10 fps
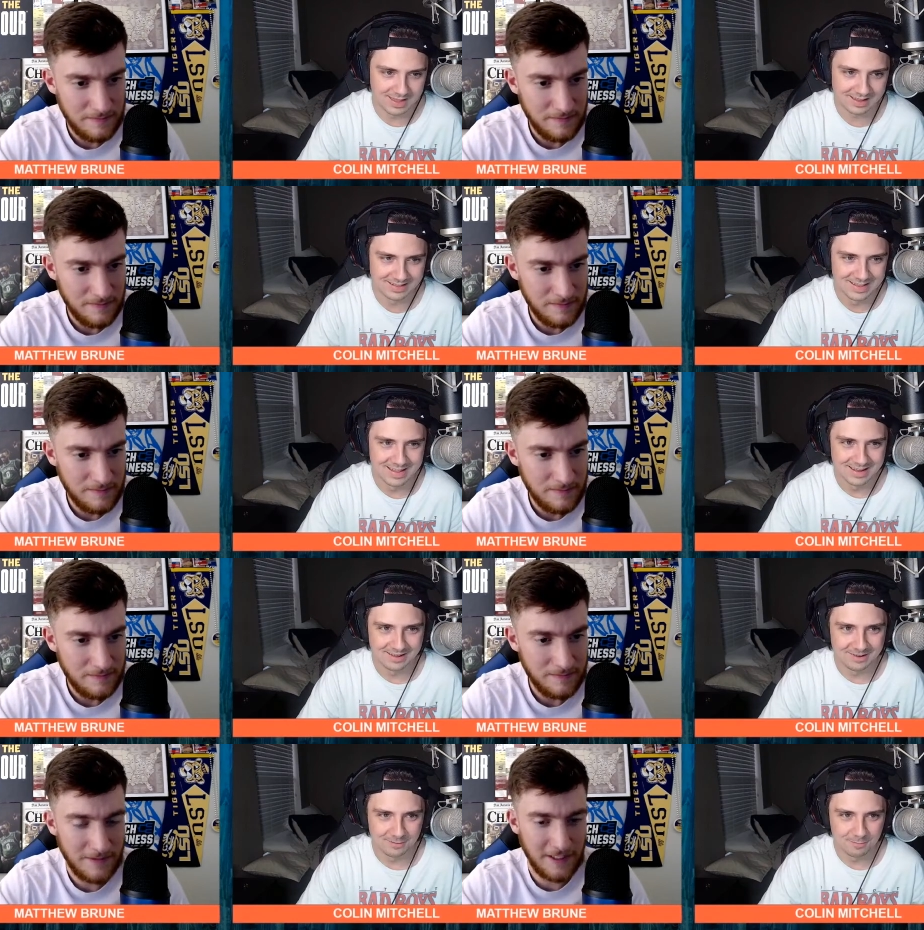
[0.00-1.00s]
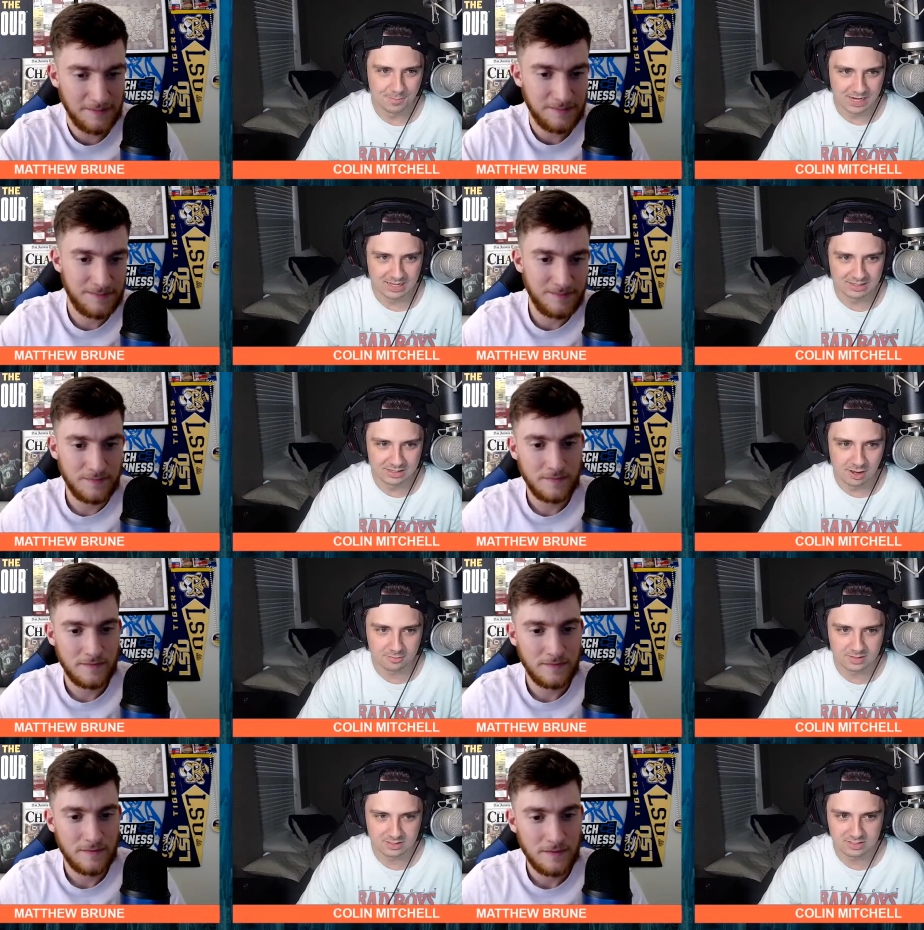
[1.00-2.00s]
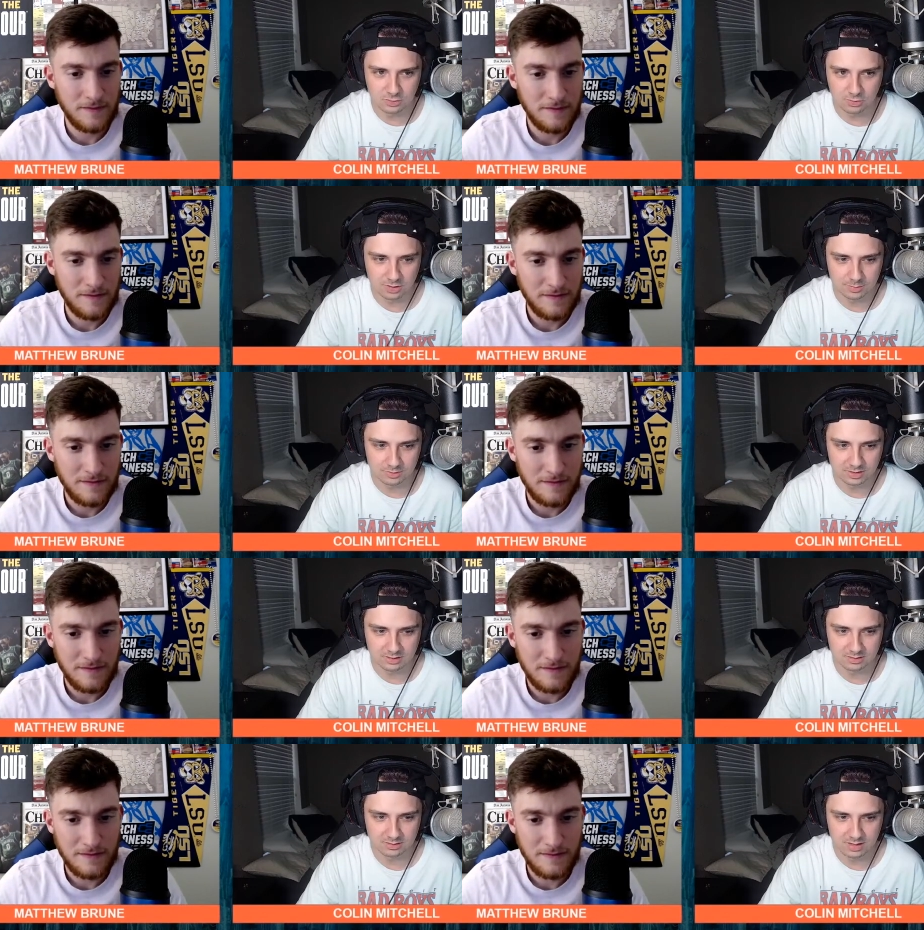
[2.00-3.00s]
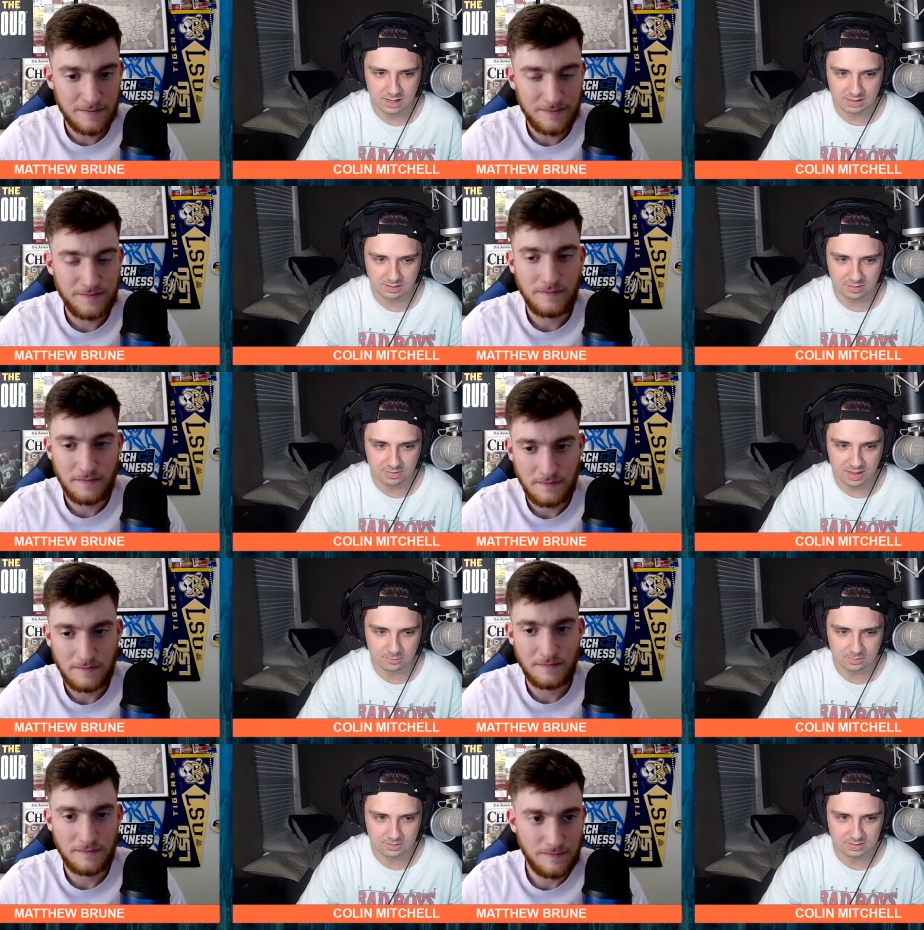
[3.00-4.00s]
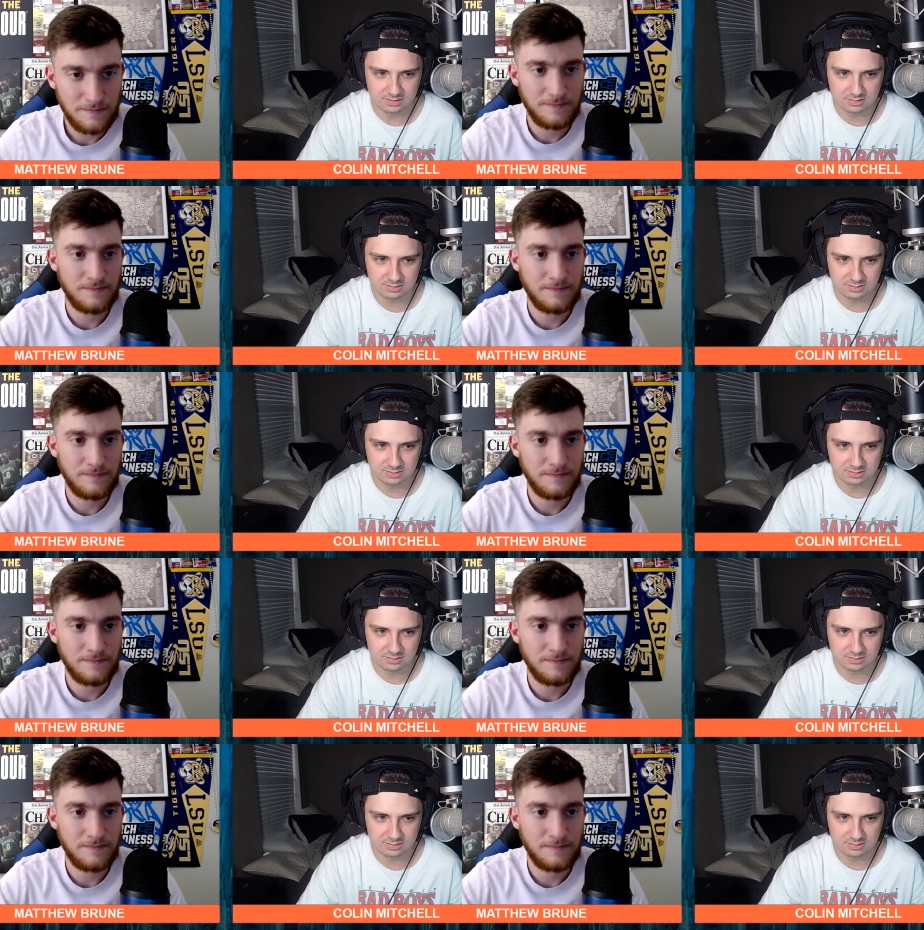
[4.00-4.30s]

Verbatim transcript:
Speaker 1: that. Um, yeah. But I loved his scoring ability. I think that that was,